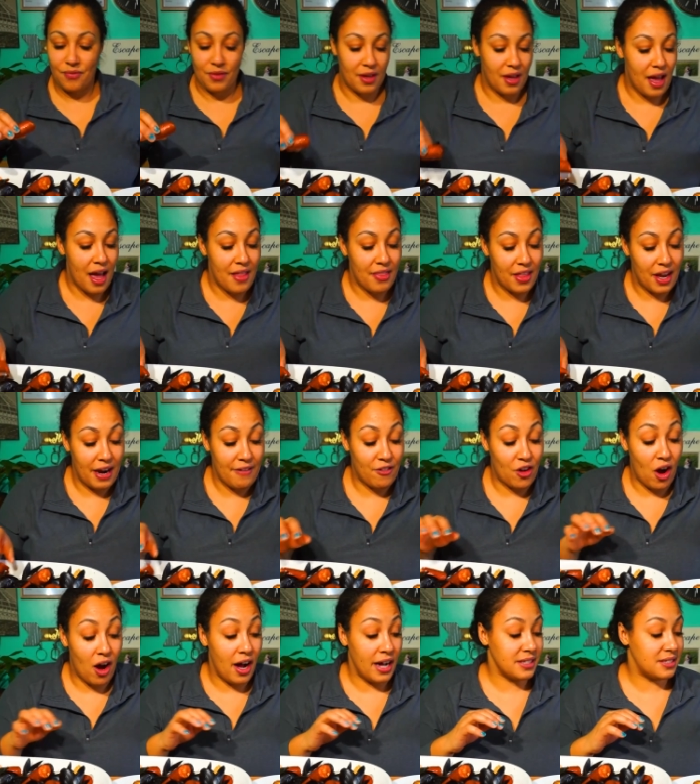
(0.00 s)
And then I've
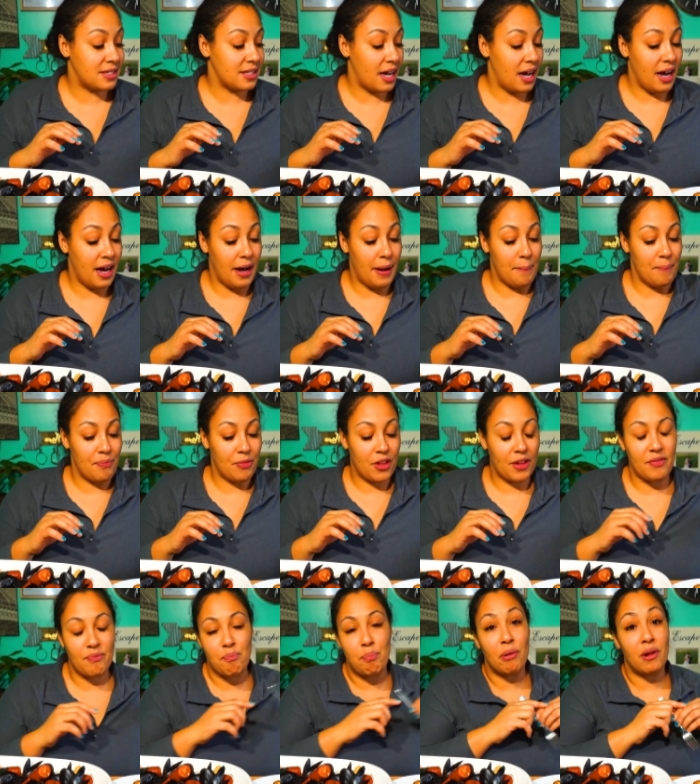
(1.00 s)
got
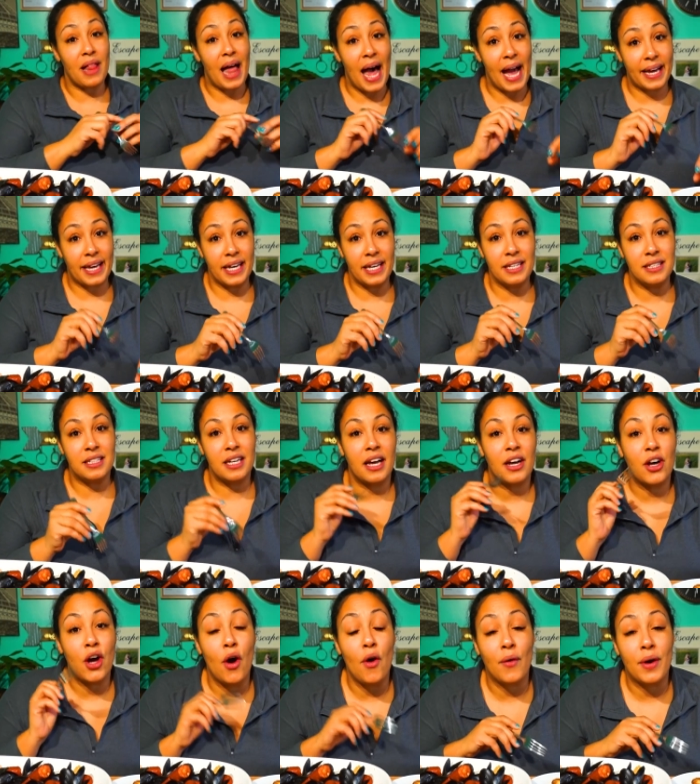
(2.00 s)
blackened
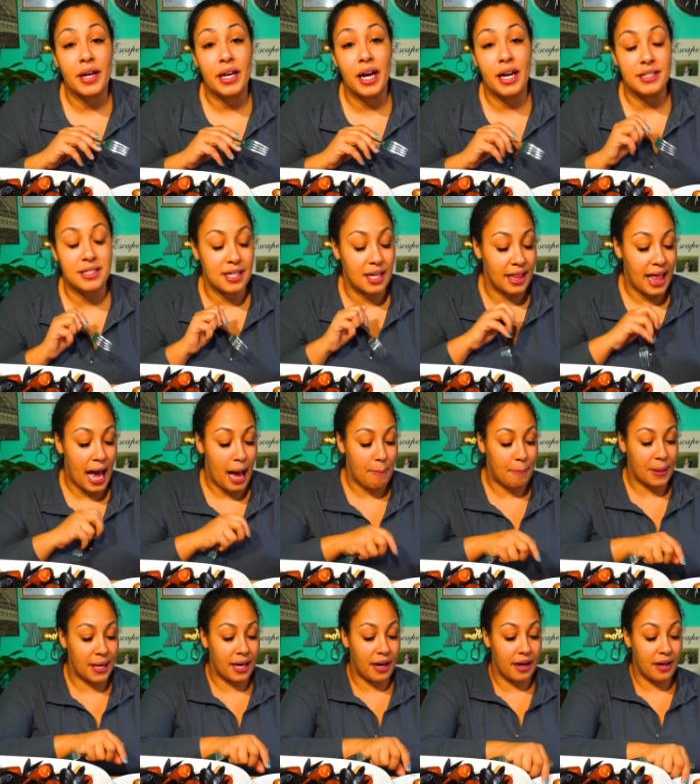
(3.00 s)
coconut
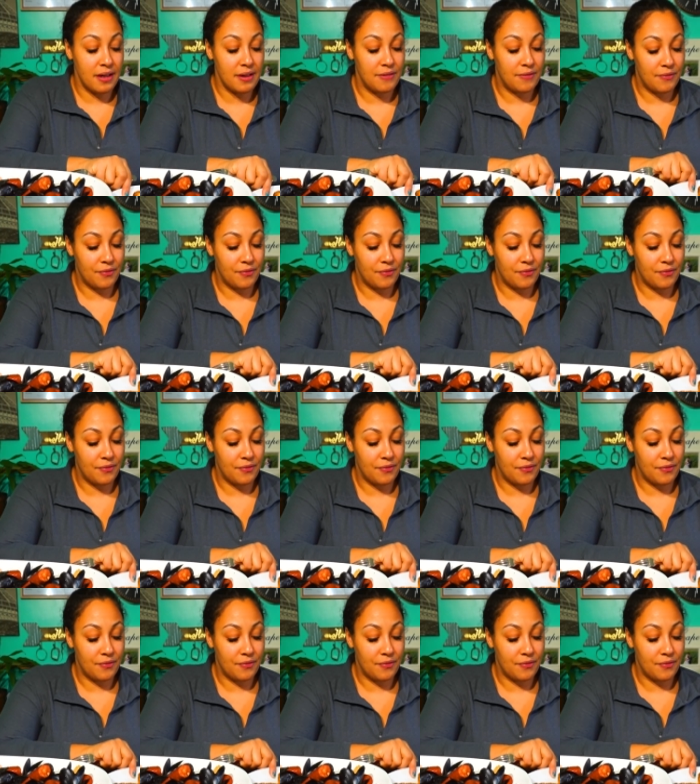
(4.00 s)
tilapia.